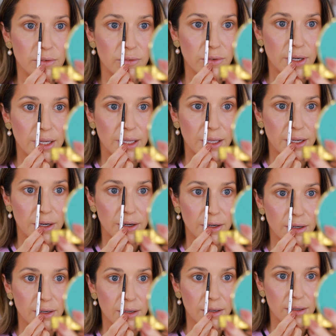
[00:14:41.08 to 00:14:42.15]
right
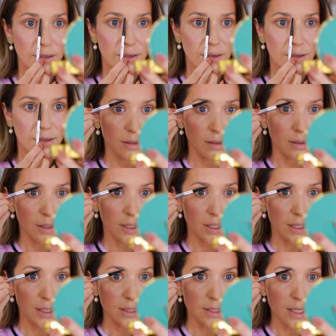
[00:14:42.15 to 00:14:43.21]
here.
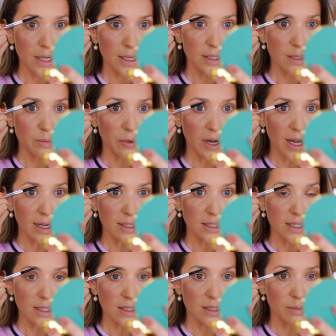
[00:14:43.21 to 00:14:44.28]
It takes
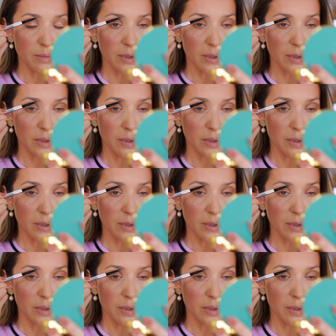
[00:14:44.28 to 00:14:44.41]
practice,